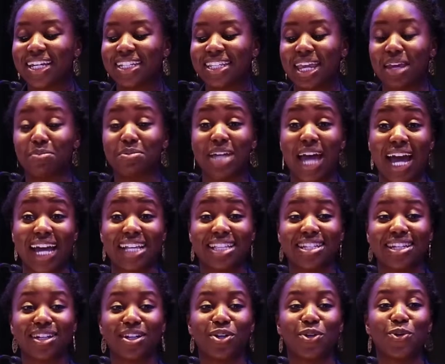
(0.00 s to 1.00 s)
named
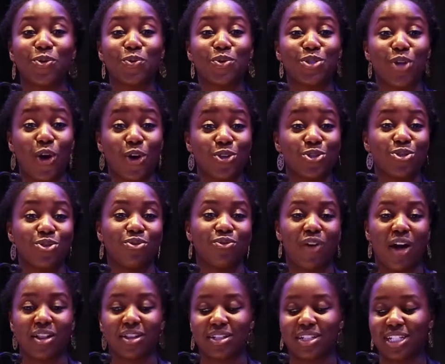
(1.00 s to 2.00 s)
Isaac, who was also
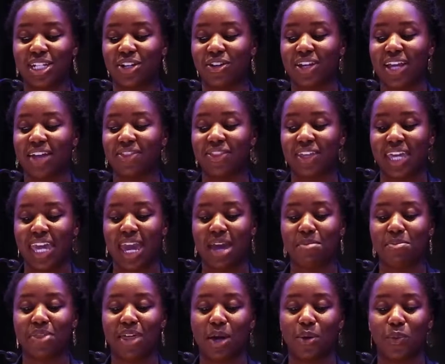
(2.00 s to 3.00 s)
volunteering at the
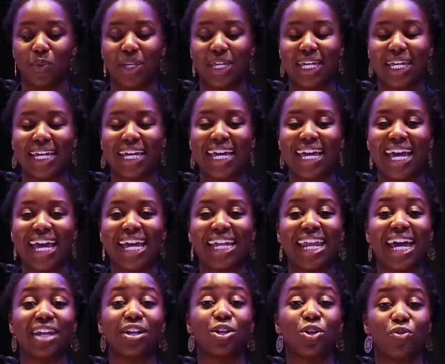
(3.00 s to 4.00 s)
camp that week
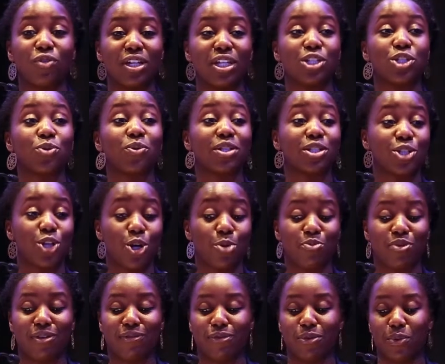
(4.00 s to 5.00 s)
and had agreed to
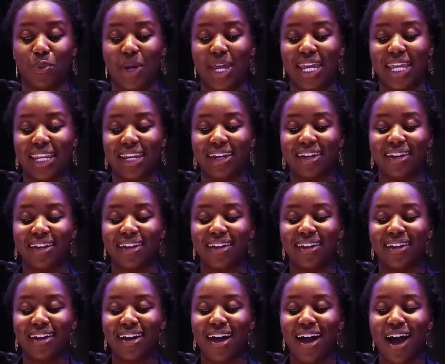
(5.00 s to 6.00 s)
interpret for Wayne.
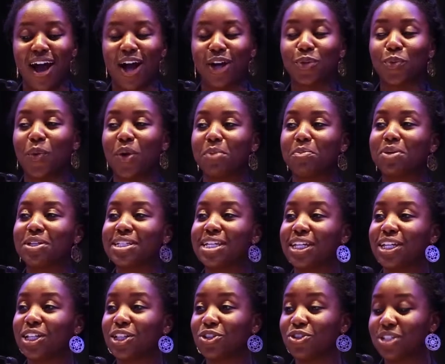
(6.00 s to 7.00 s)
On one
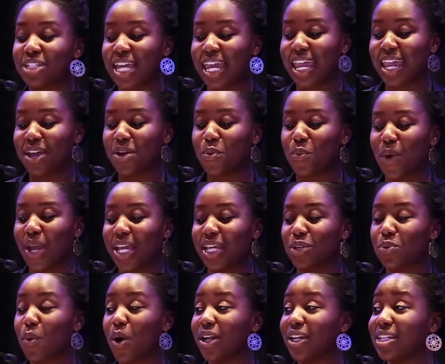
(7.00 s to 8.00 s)
particular day,
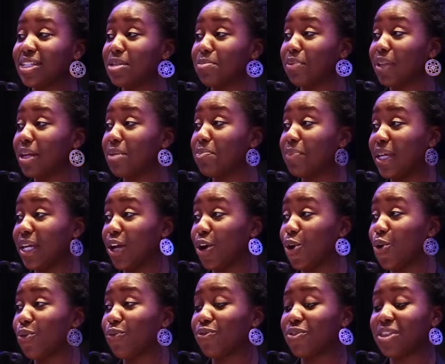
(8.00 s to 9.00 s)
Wayne wanted to play
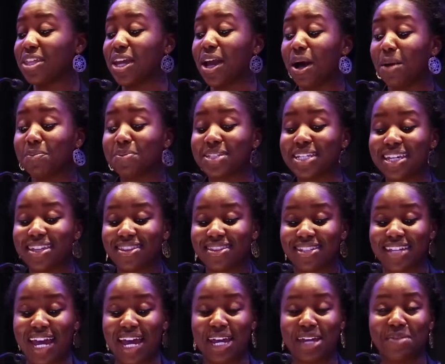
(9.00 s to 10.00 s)
bingo for the
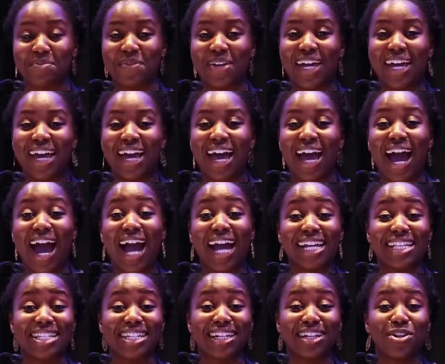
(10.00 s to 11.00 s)
upteenth time.
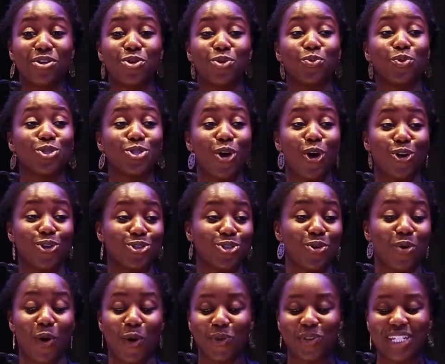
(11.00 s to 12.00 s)
Isaac, who was
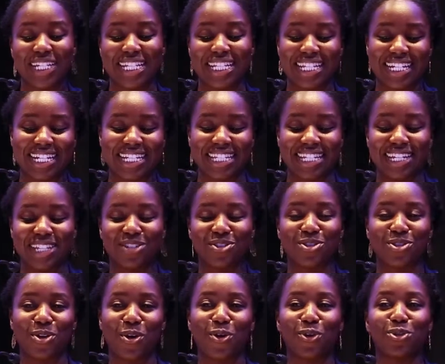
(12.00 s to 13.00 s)
also only 16
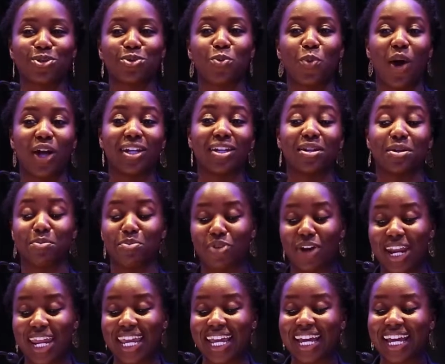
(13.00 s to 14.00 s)
years old, wanted a
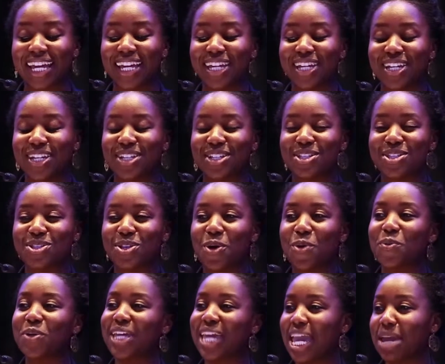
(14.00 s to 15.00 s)
break.
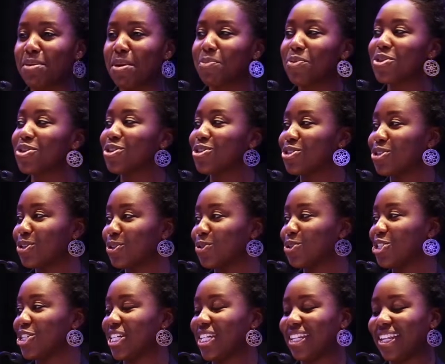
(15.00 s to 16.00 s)
So we came up with a
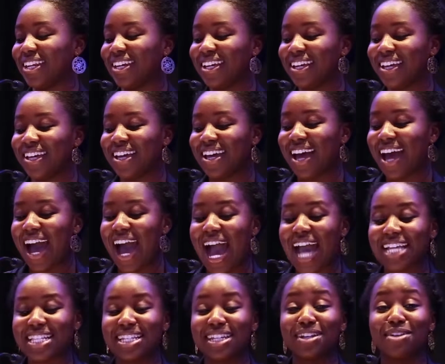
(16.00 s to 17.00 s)
solution.
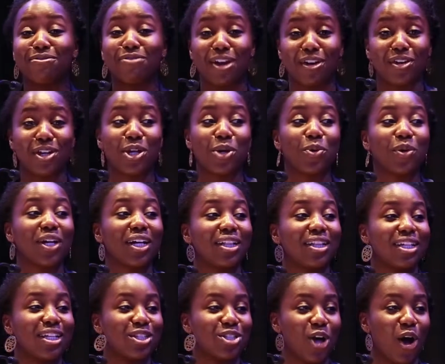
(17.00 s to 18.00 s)
Isaac very
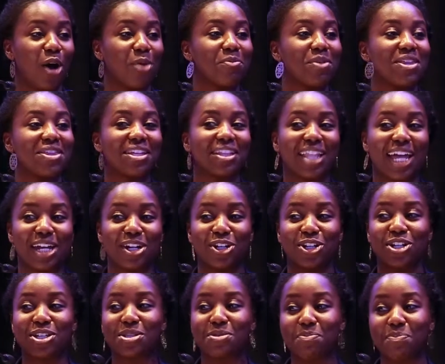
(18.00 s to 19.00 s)
quickly taught me the
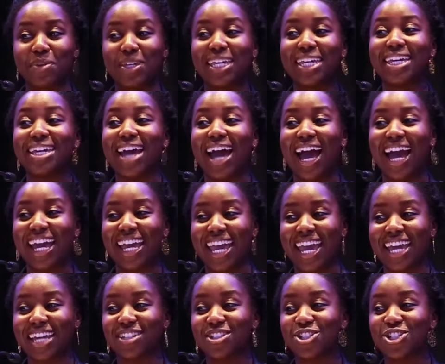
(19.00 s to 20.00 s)
letters
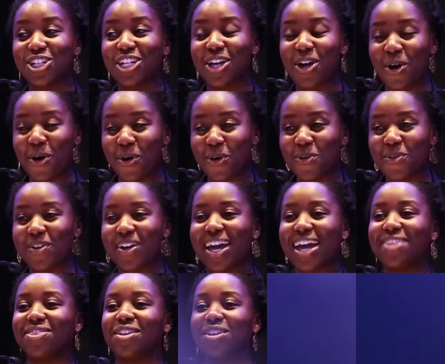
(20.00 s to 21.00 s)
B-I-N-G-O
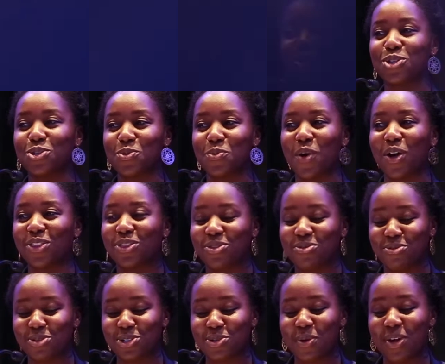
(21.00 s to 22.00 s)
and the numbers 1
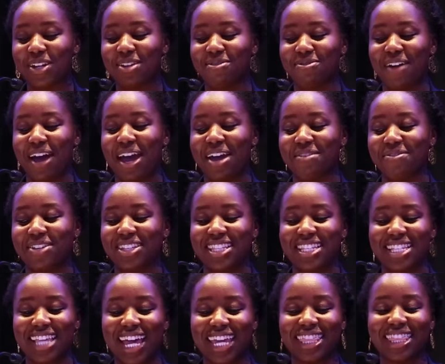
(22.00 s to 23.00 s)
through 25
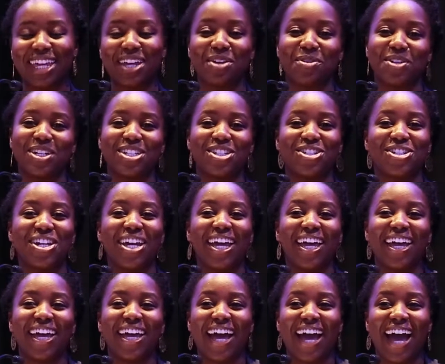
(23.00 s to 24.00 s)
in sign language.
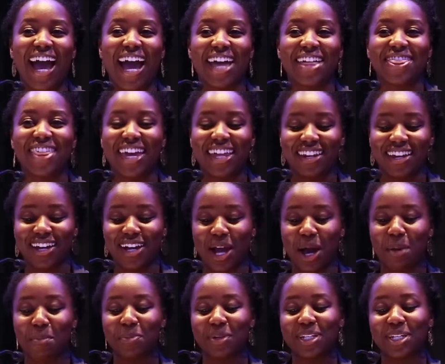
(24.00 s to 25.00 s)
I then
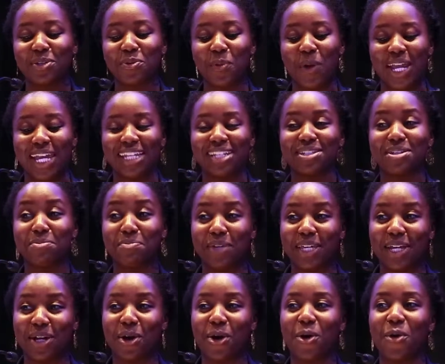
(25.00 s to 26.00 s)
accompanied Wayne to
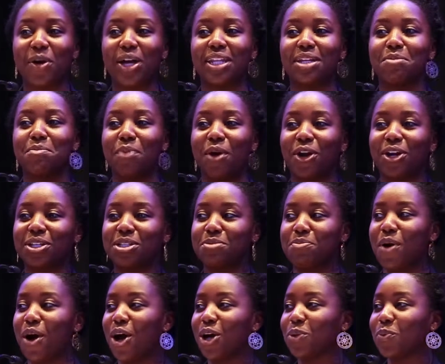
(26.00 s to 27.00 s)
bingo and embarked
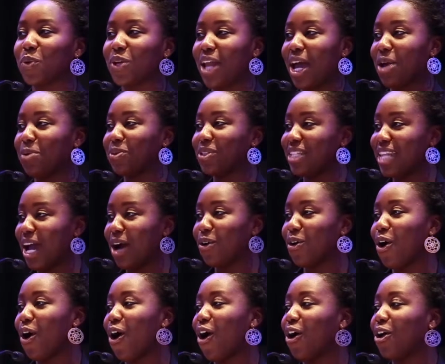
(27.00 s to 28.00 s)
upon what I would now
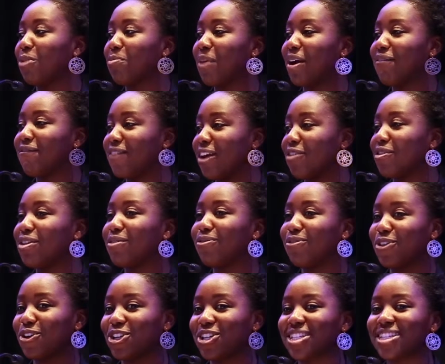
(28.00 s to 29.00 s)
call my very
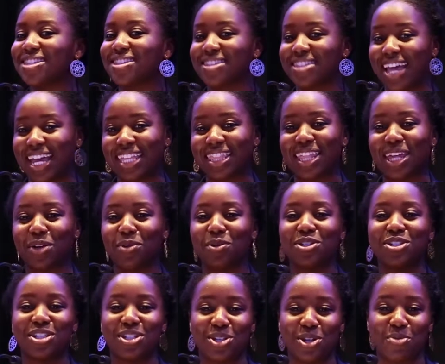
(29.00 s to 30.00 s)
first sign
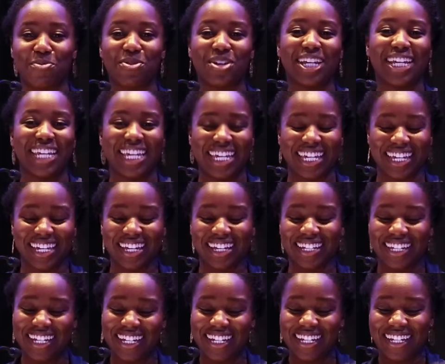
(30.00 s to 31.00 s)
language interpreting gig.
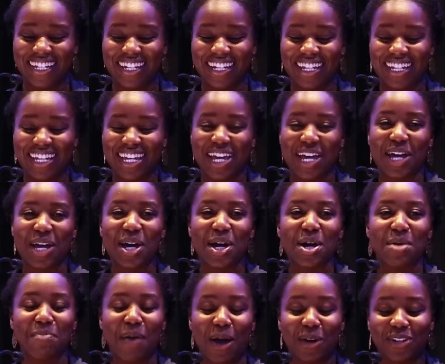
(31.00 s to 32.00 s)

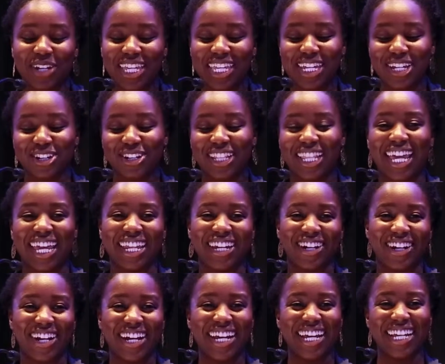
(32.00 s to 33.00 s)
About a year
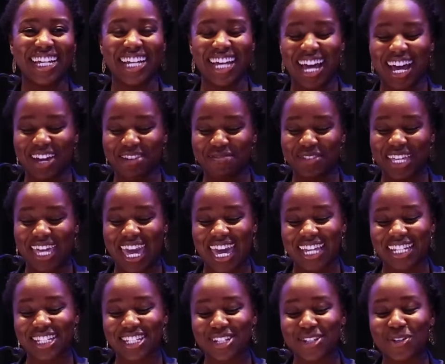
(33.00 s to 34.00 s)
later, I
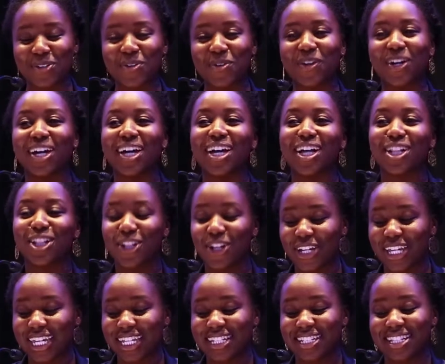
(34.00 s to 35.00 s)
began to
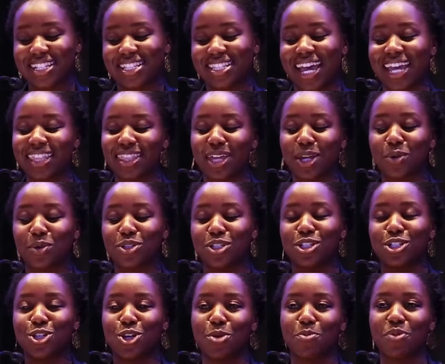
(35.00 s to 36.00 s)
look into sign language
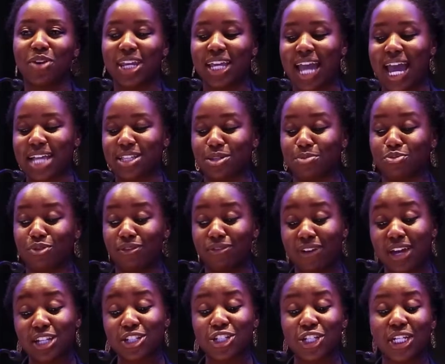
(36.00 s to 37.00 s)
interpreting as a
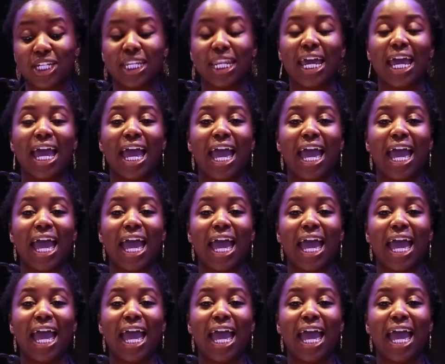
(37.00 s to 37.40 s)
profession